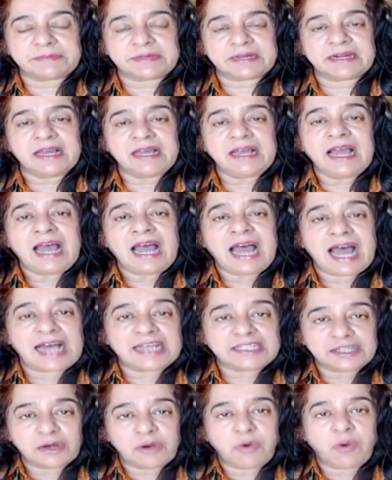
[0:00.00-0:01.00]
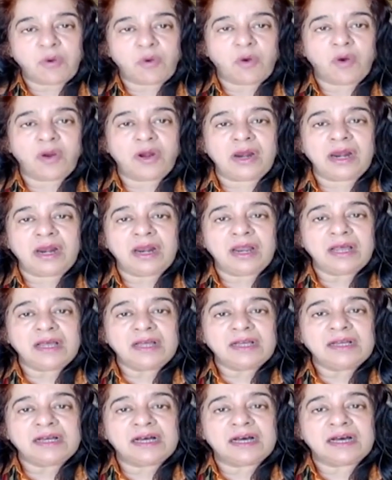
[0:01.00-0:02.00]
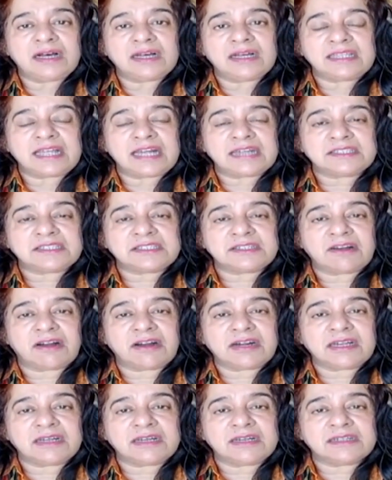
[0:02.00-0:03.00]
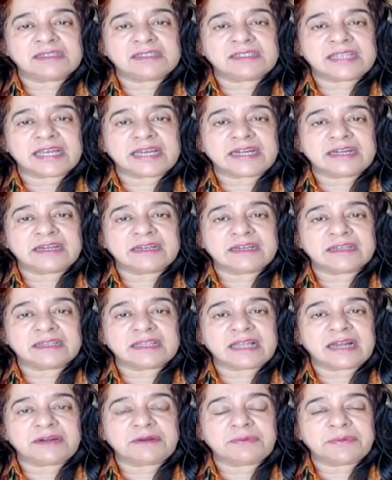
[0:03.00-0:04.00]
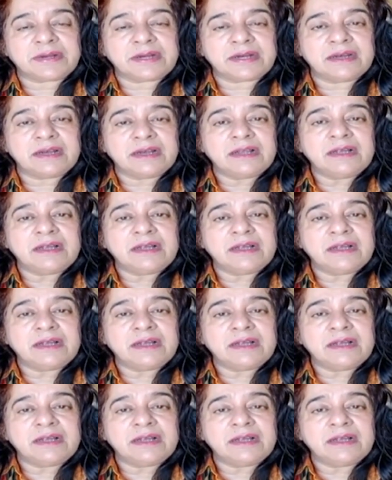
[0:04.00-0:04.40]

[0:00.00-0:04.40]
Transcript: But as a whole, that's not a sector that will,